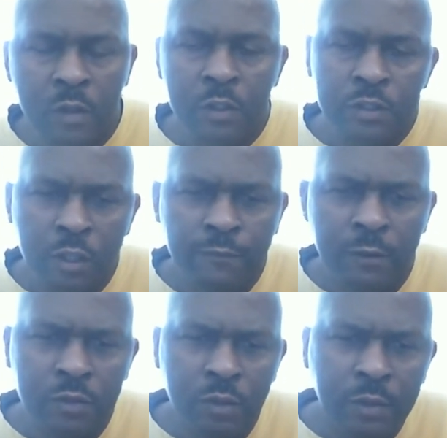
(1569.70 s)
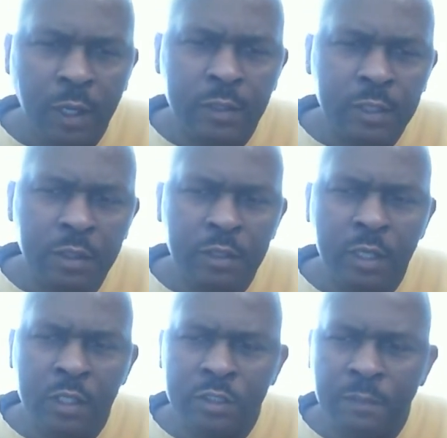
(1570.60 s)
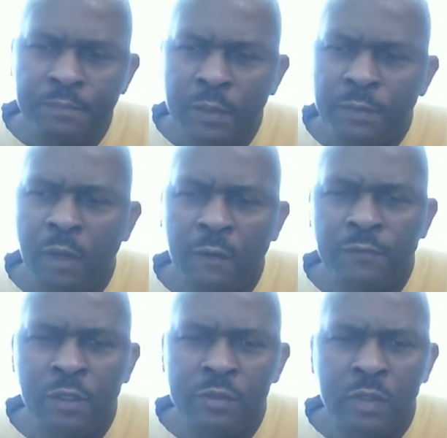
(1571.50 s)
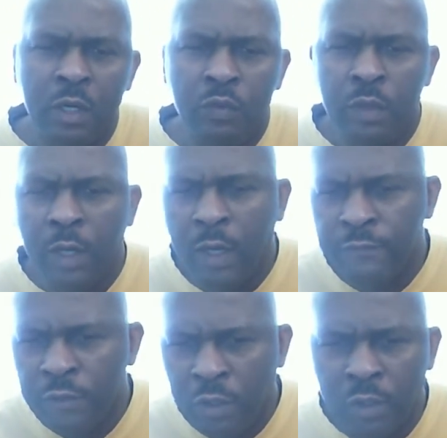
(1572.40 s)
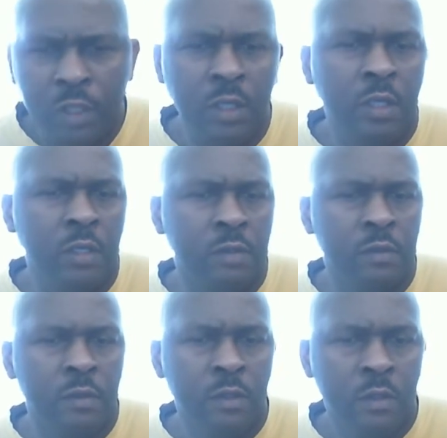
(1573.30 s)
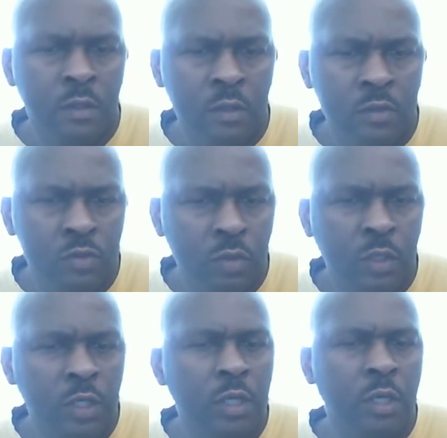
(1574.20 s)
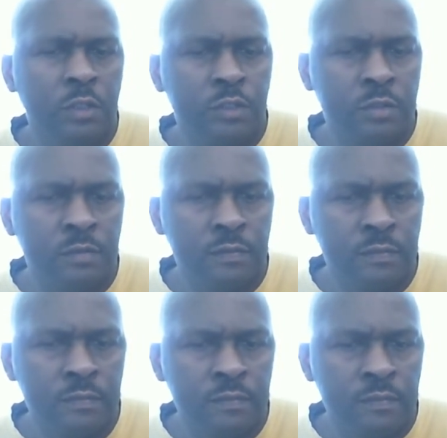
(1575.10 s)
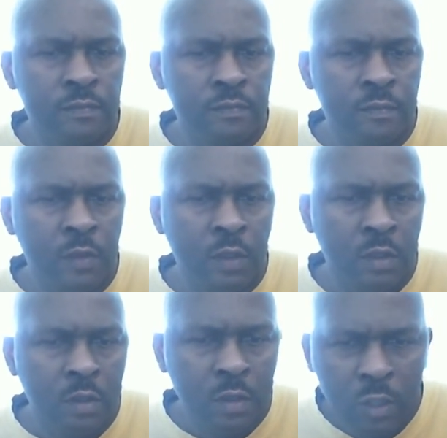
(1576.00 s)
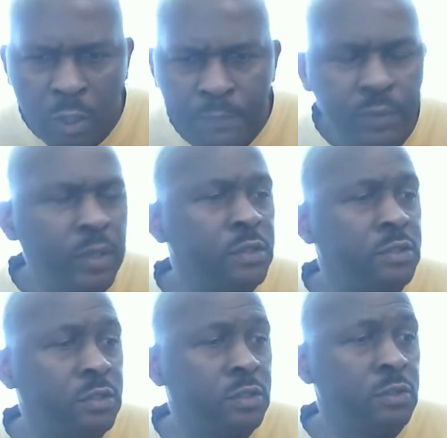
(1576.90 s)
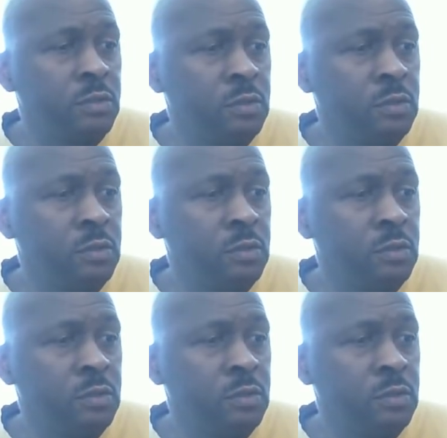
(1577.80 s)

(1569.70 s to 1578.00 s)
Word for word: So for 2,000 years, the people of Israel will have no king to lead us, no prince